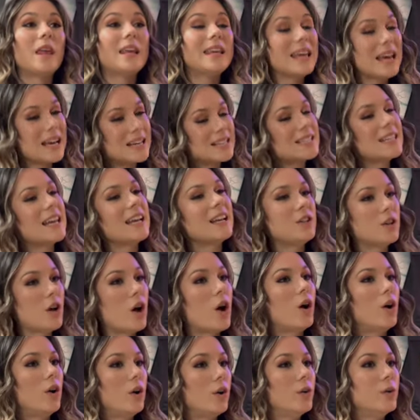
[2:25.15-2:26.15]
Yes and
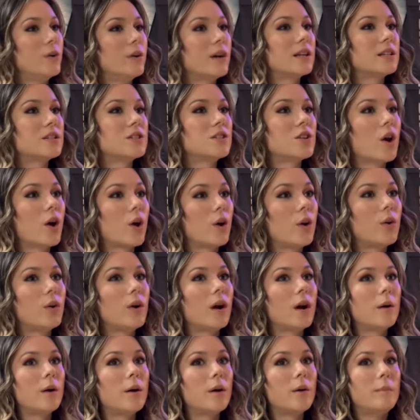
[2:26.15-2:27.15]
no.
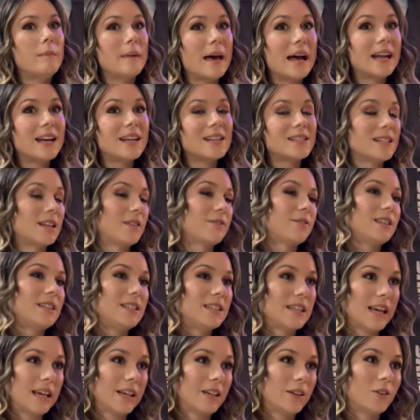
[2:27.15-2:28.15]
So Matt has definitely
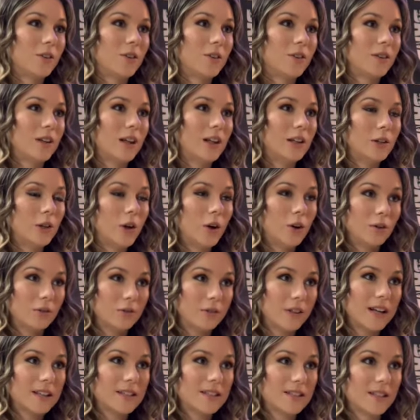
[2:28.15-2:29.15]
taken on a lot
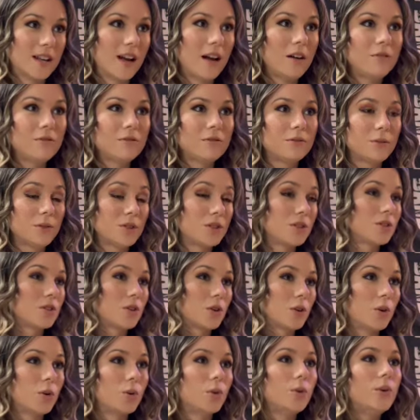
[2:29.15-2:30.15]
of that stuff, which is
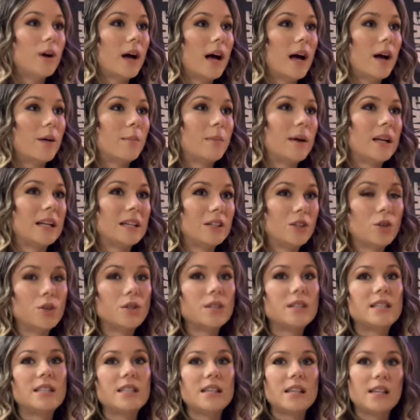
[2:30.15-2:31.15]
cool. And
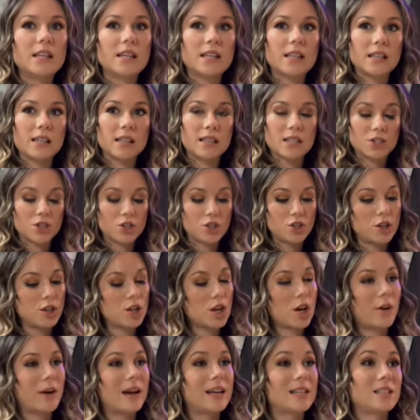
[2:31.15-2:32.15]
because the
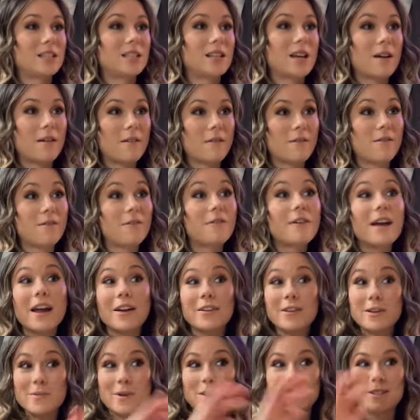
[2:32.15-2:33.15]
studio has
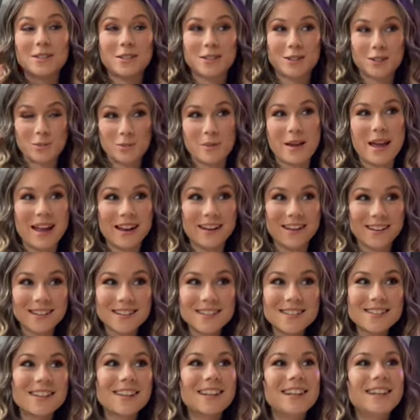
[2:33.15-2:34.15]
very much expanded,